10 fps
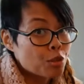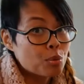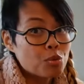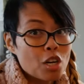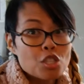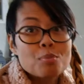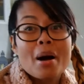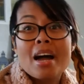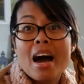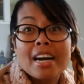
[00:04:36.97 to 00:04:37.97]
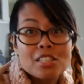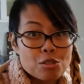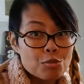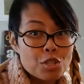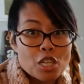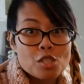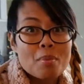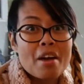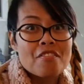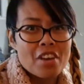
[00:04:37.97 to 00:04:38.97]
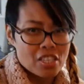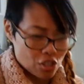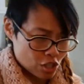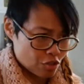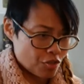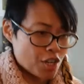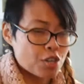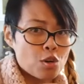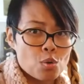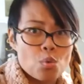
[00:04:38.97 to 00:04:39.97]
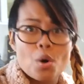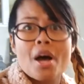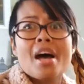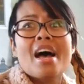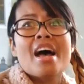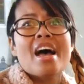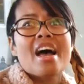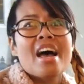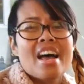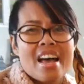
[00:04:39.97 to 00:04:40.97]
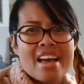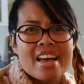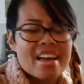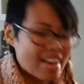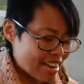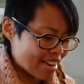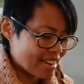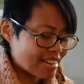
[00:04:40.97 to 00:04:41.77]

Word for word: Don't touch my eyes, don't touch my face six feet away,